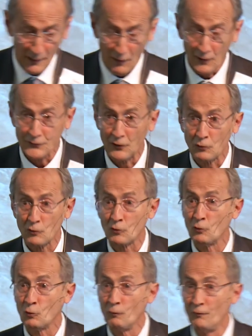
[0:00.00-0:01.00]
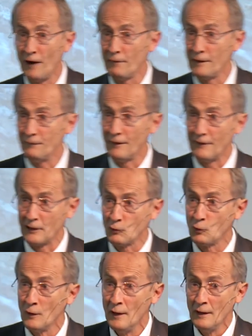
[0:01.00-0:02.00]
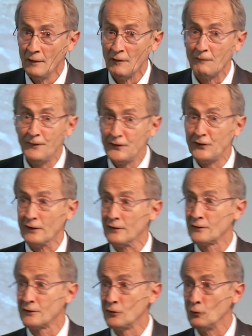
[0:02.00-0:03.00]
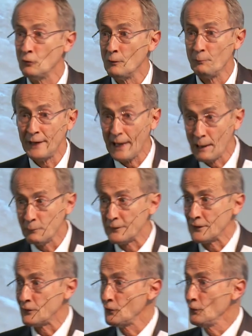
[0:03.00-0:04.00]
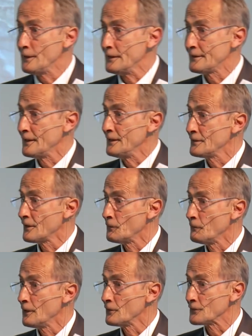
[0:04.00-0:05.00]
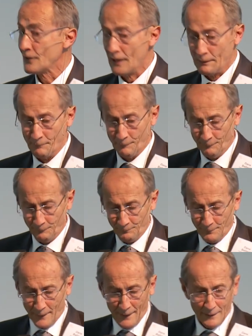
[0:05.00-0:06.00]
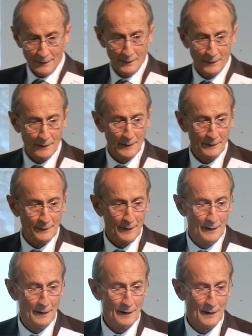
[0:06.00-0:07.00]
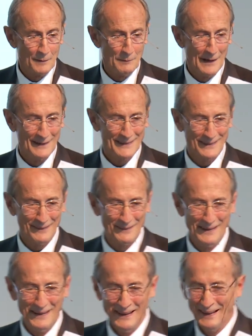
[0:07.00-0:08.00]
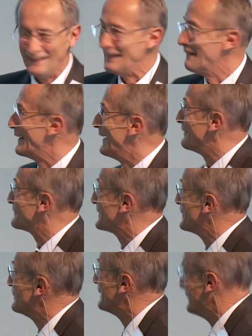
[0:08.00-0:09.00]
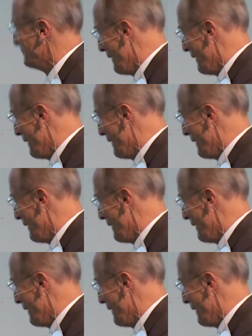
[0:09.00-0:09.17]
also very, very efficient to be able to do these things in real time. And so now I have to,